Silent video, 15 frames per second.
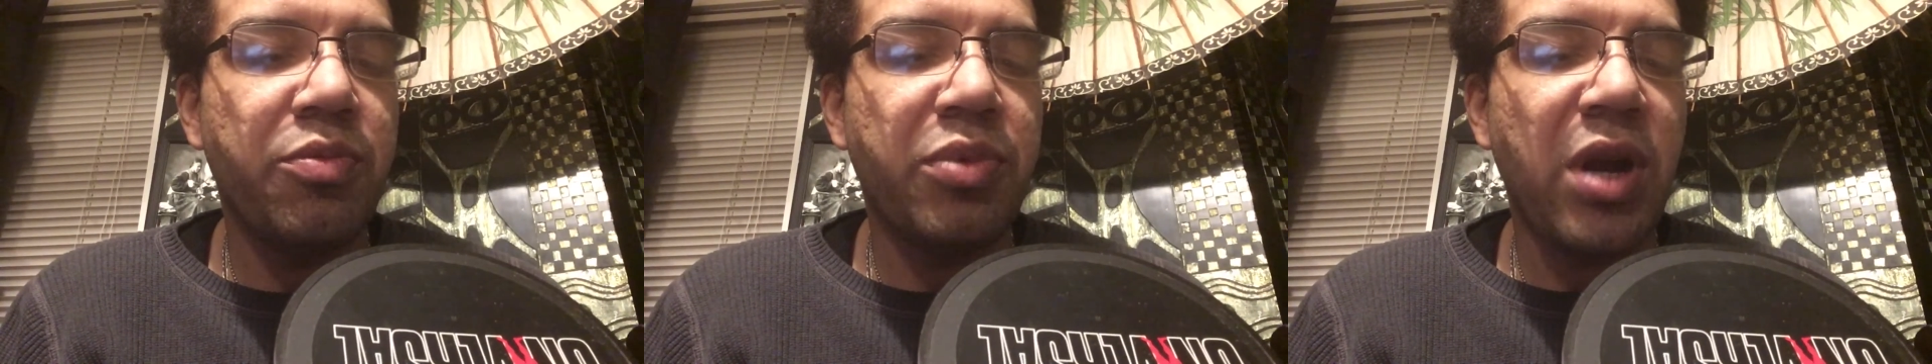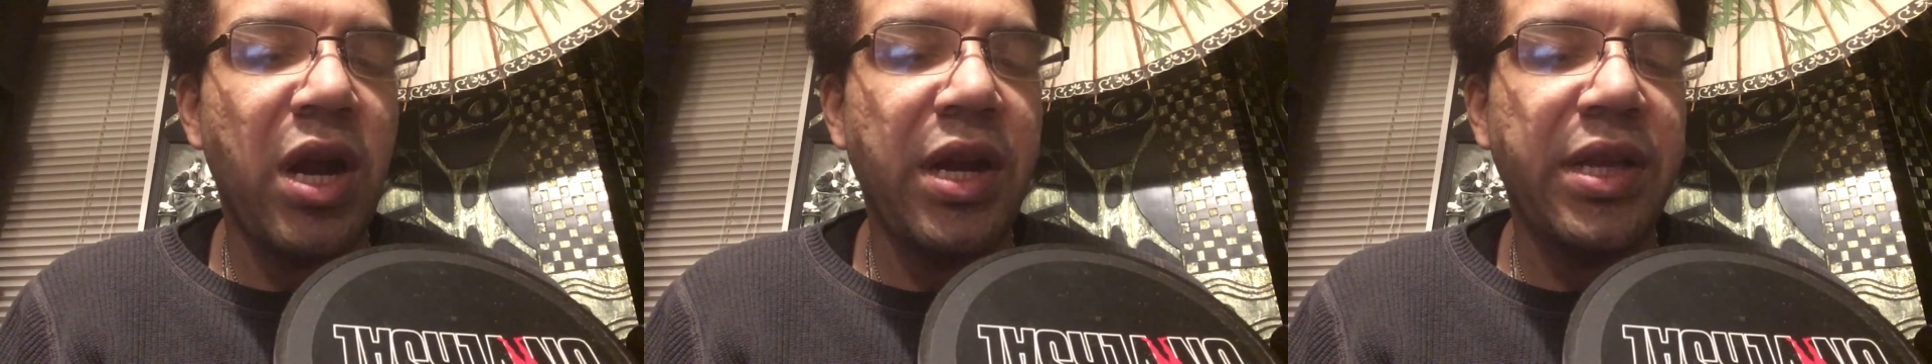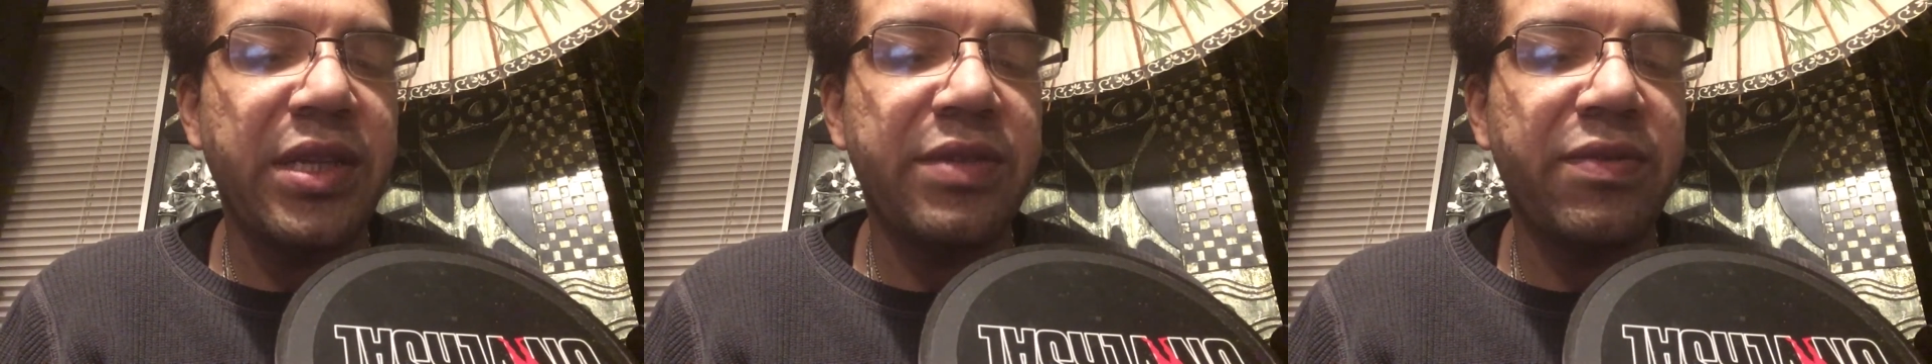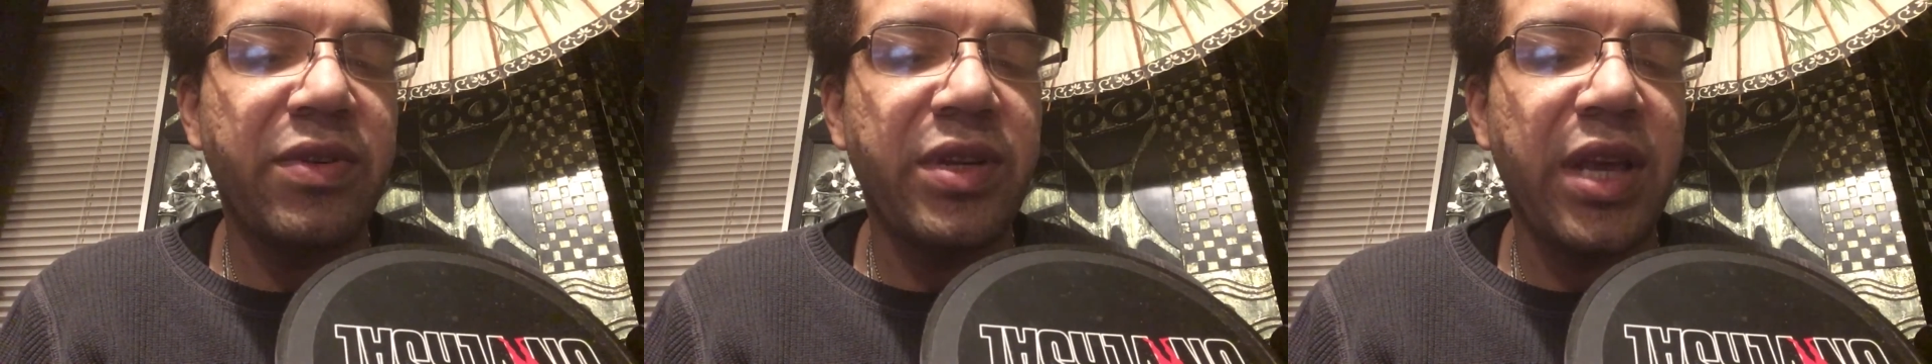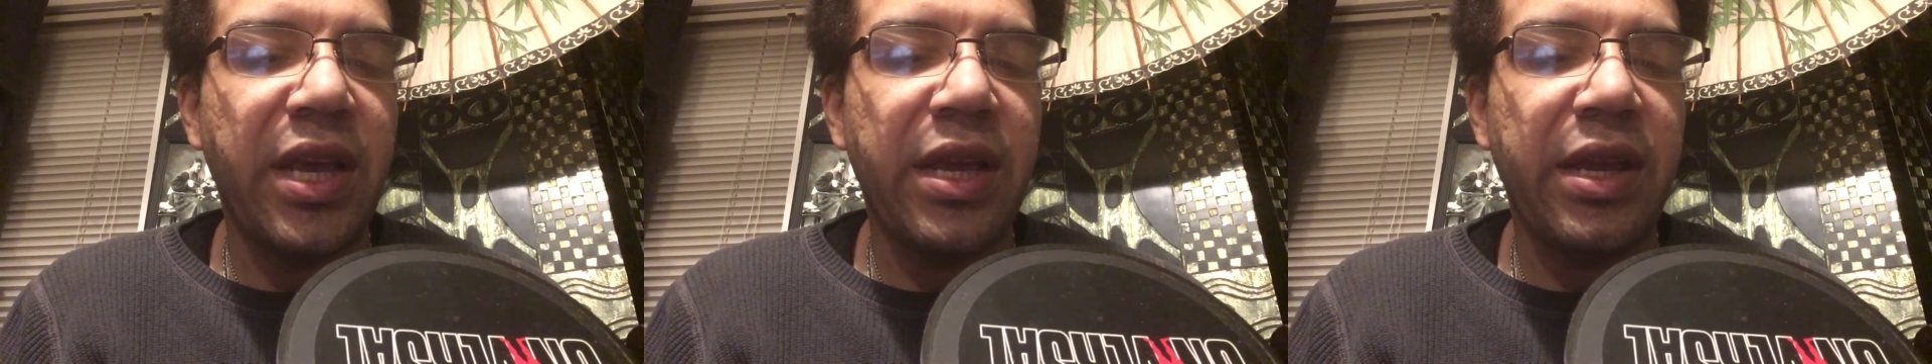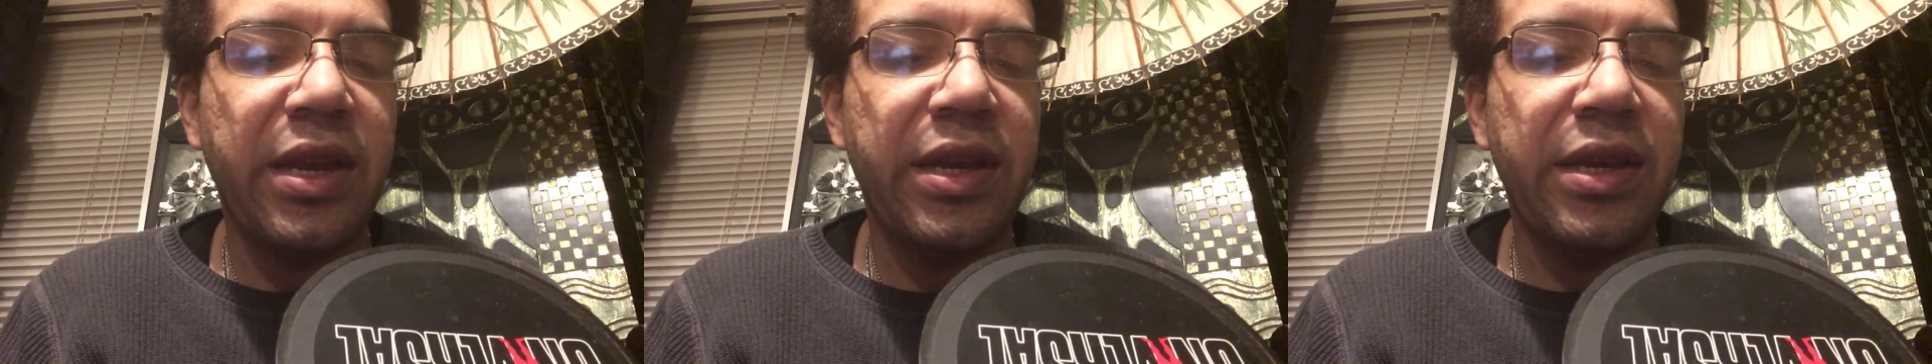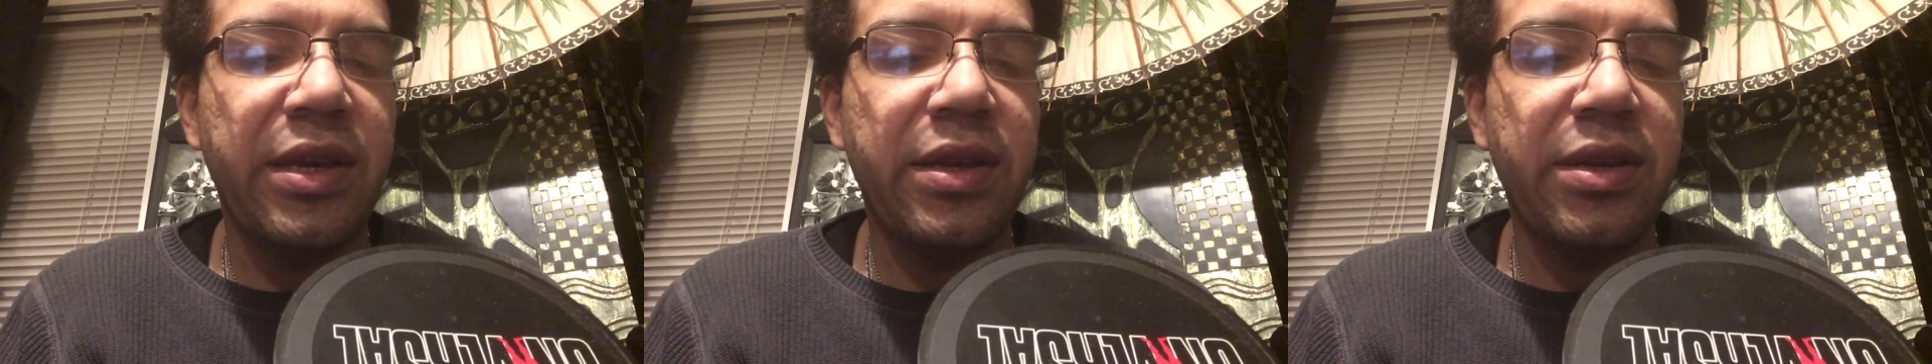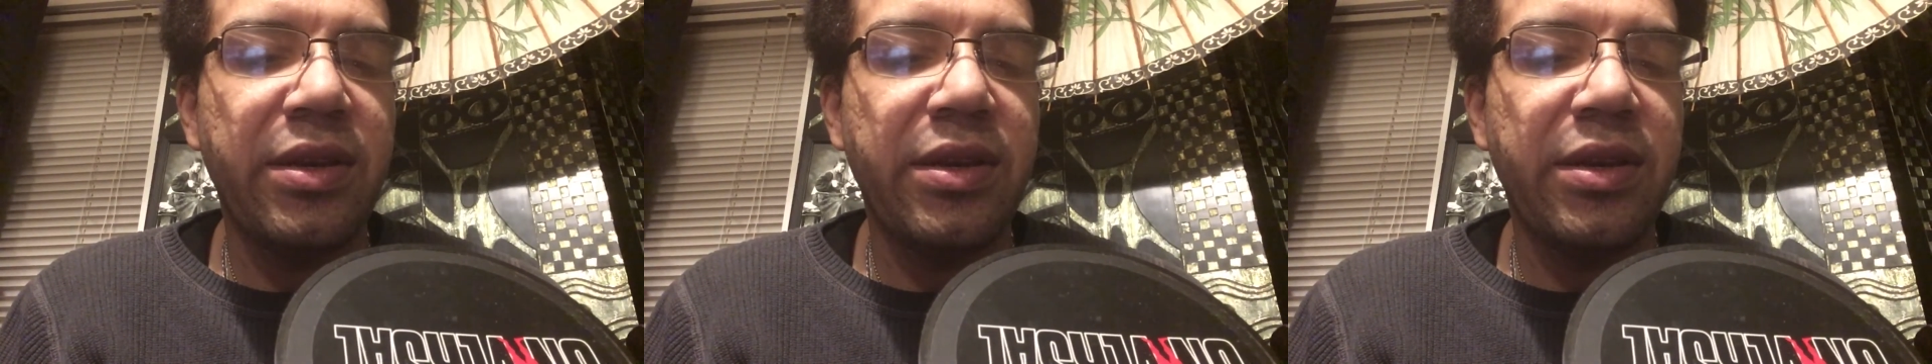products for decades.